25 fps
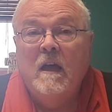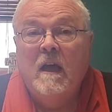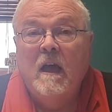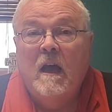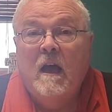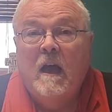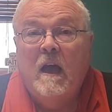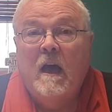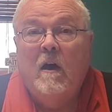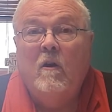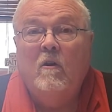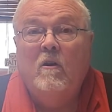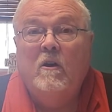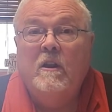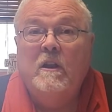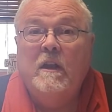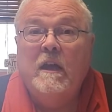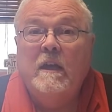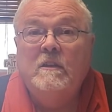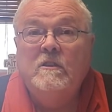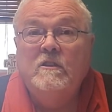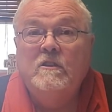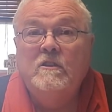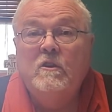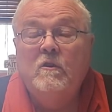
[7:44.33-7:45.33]
How can
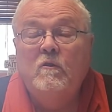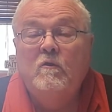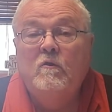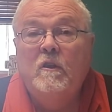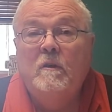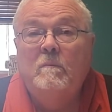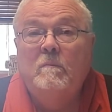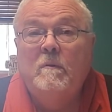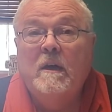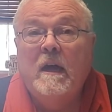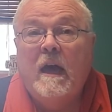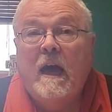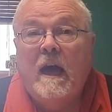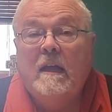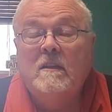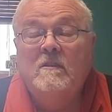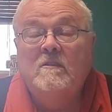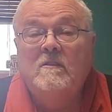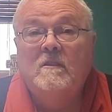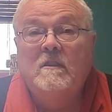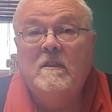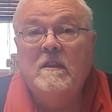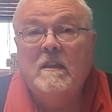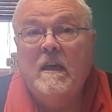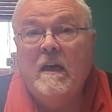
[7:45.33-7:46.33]
I show them
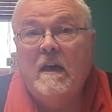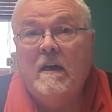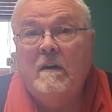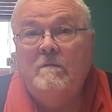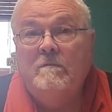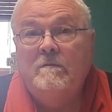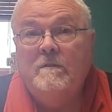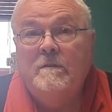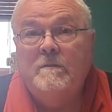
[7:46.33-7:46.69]
God's love?